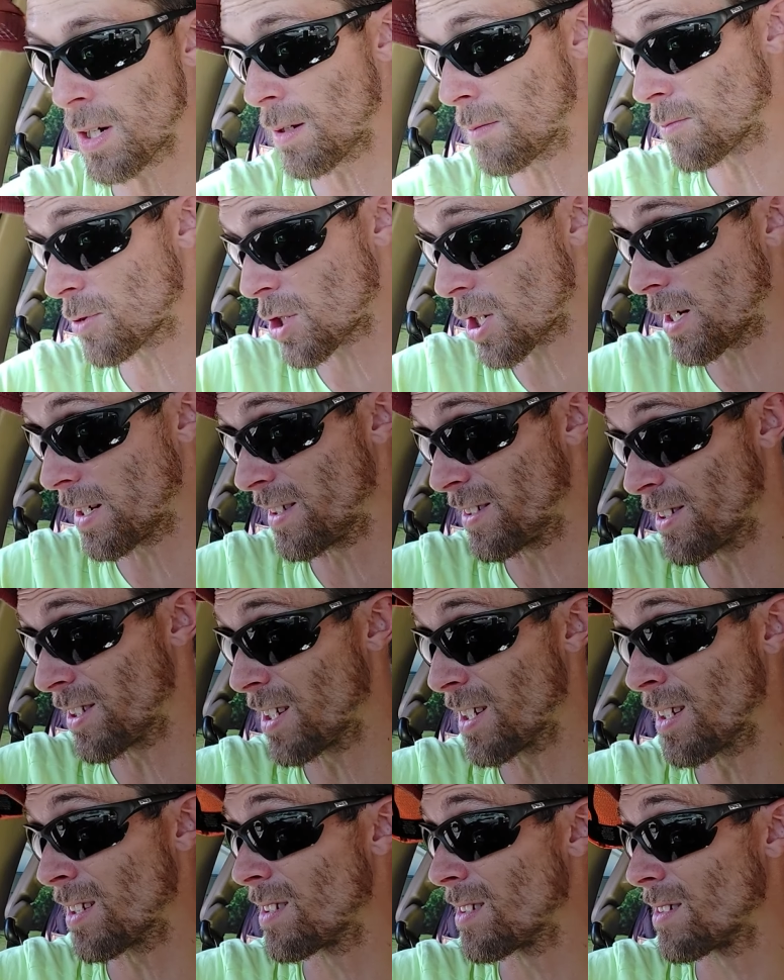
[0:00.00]
I'm trying
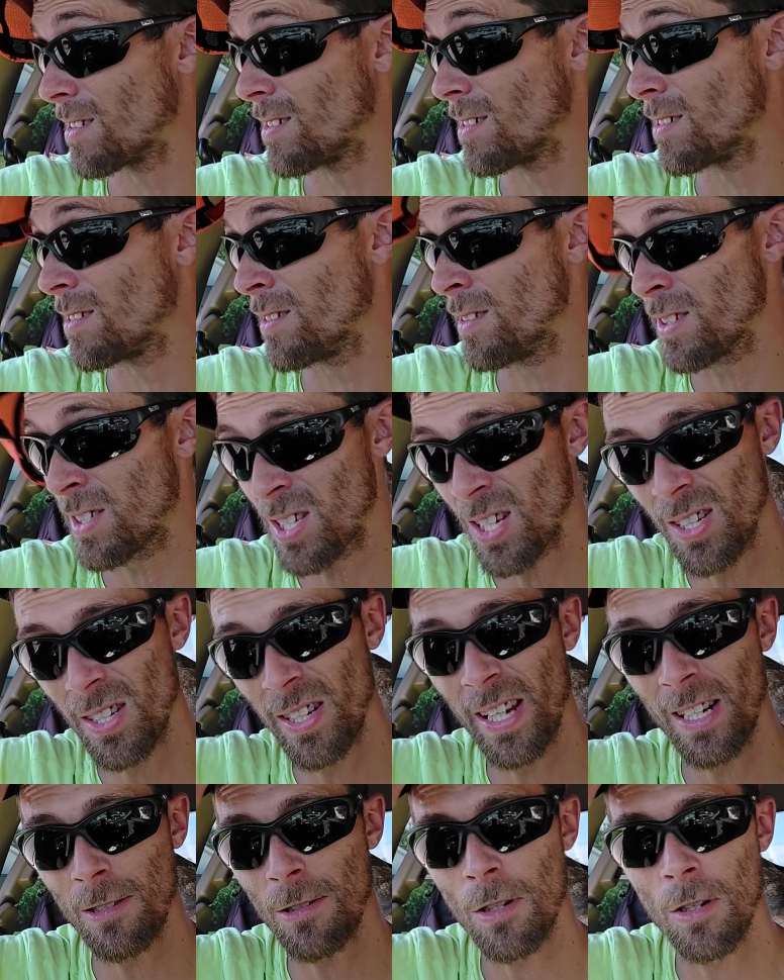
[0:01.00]
to
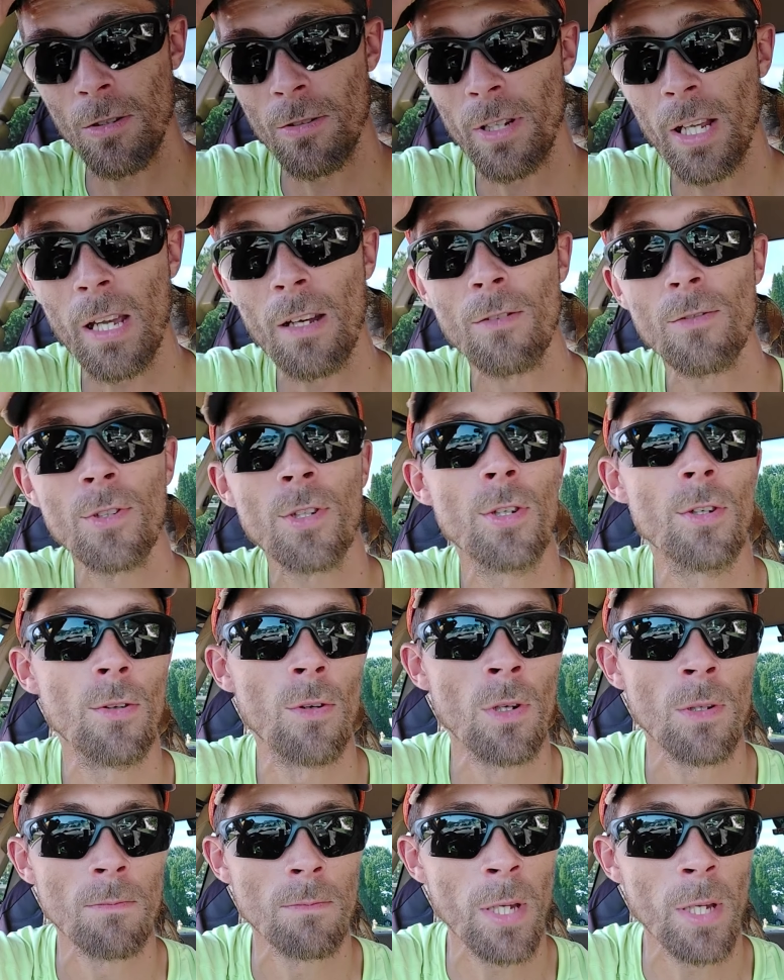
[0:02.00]
narrow down to.